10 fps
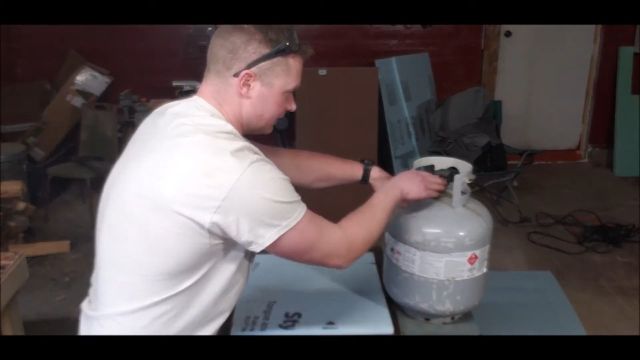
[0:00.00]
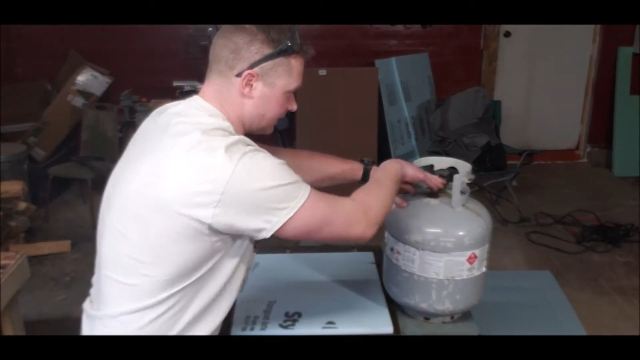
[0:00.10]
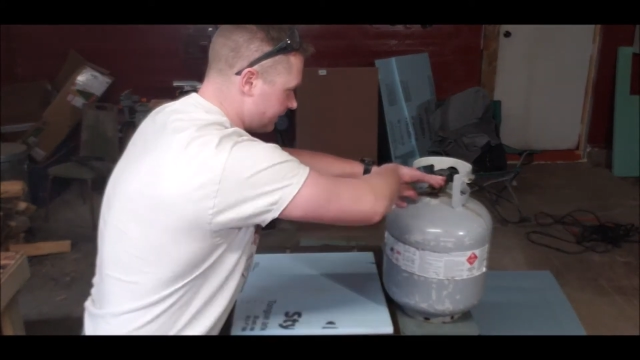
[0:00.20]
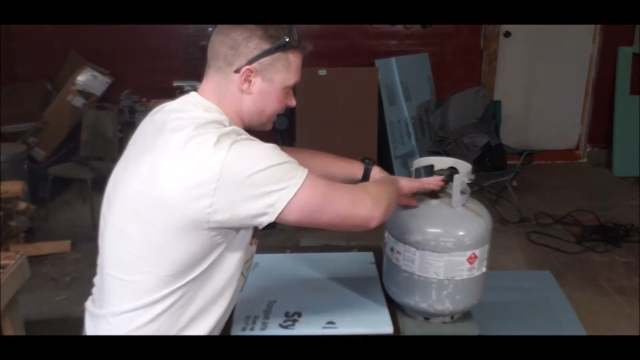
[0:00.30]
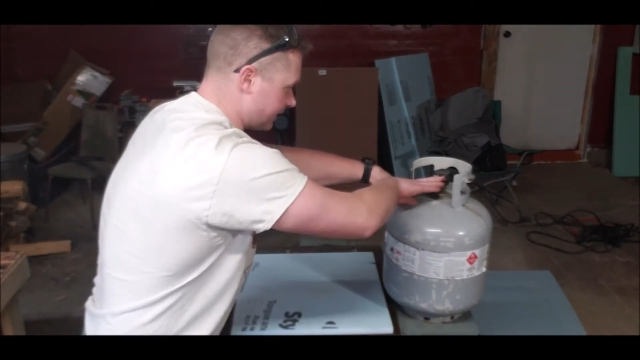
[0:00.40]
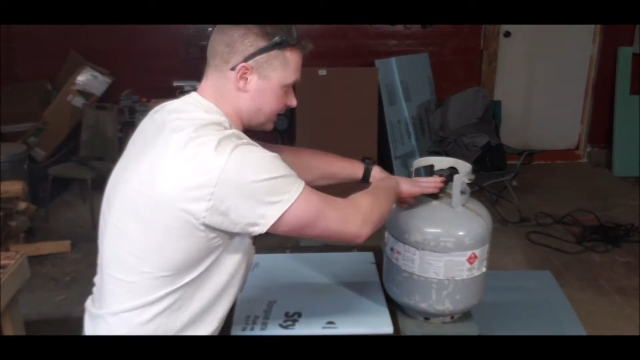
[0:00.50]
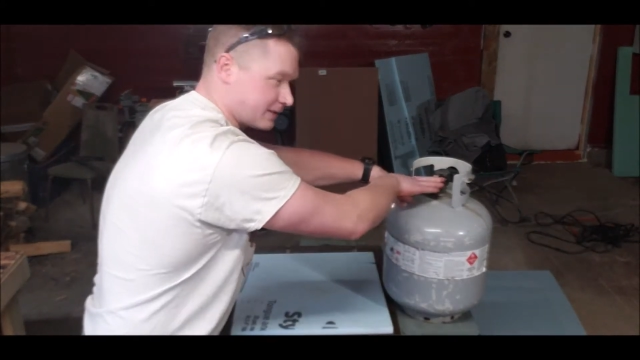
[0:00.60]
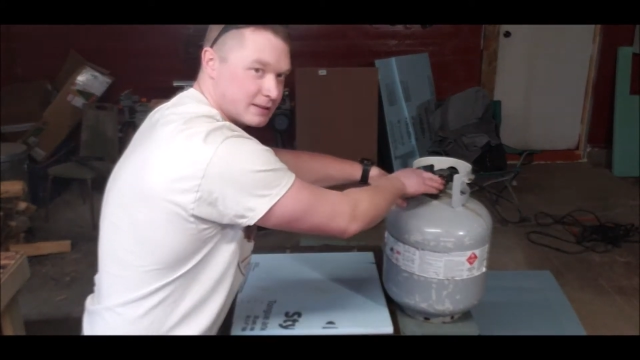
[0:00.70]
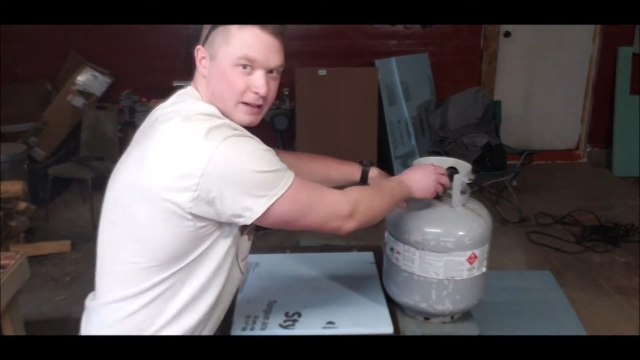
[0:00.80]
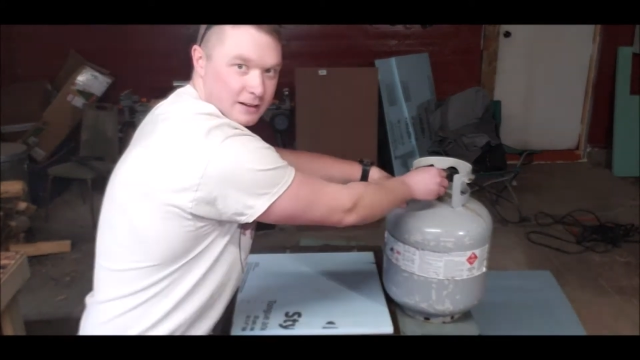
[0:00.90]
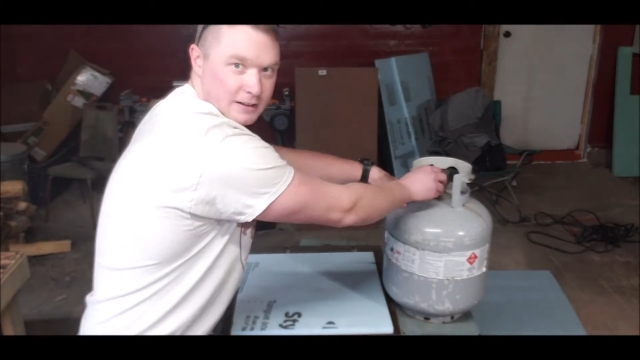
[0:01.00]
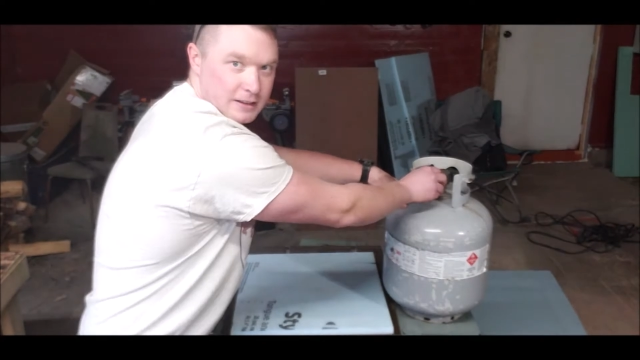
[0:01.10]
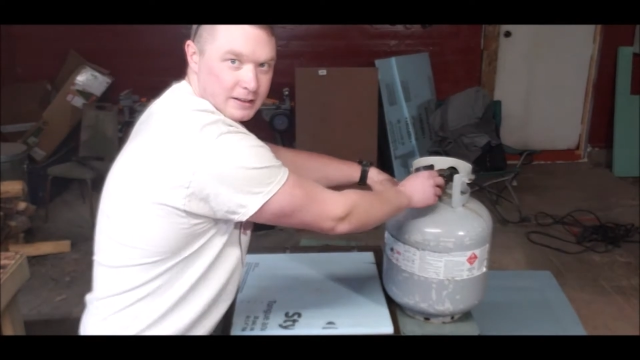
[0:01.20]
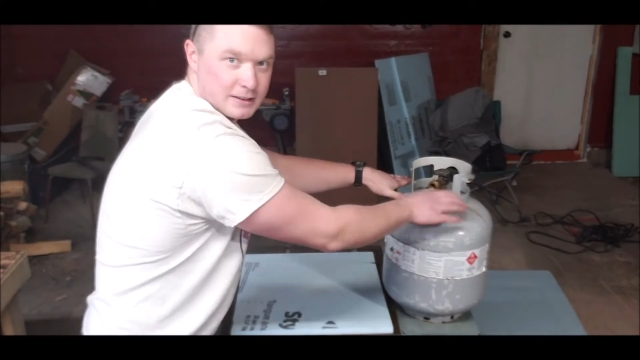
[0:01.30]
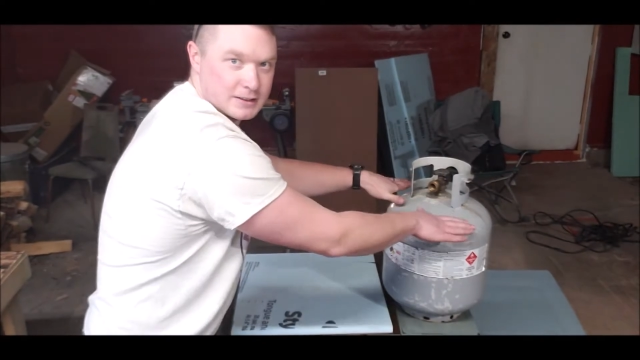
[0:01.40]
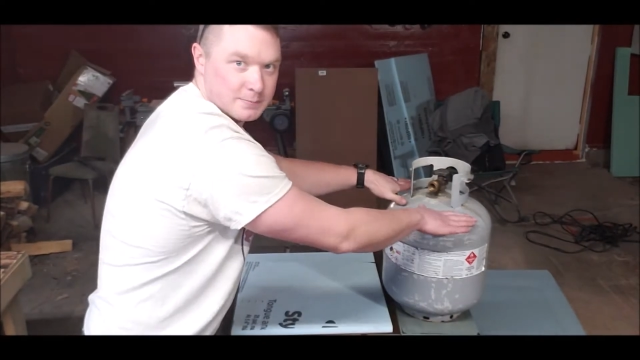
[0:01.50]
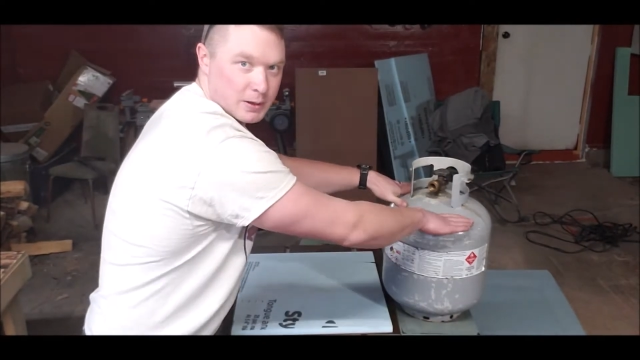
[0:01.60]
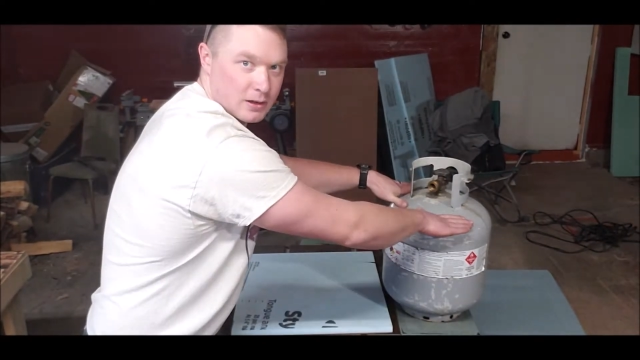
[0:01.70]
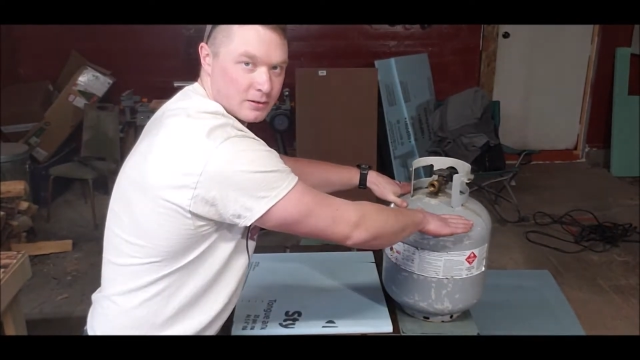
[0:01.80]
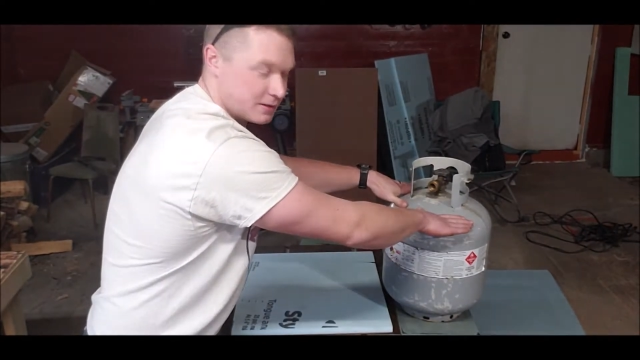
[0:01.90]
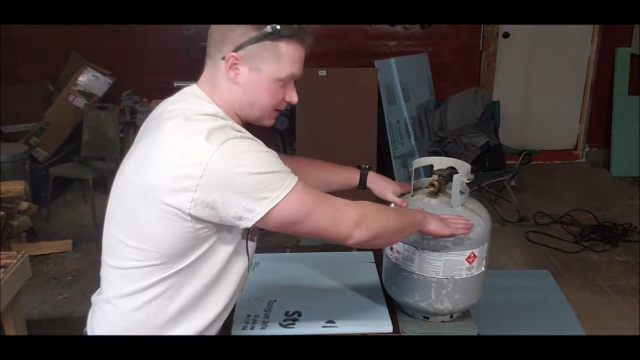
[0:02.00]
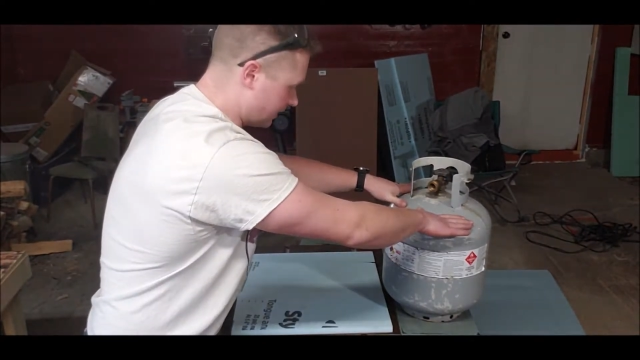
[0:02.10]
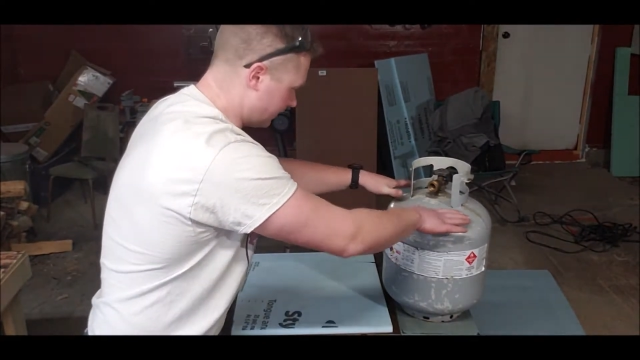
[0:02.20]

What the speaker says: leaving this area exposed,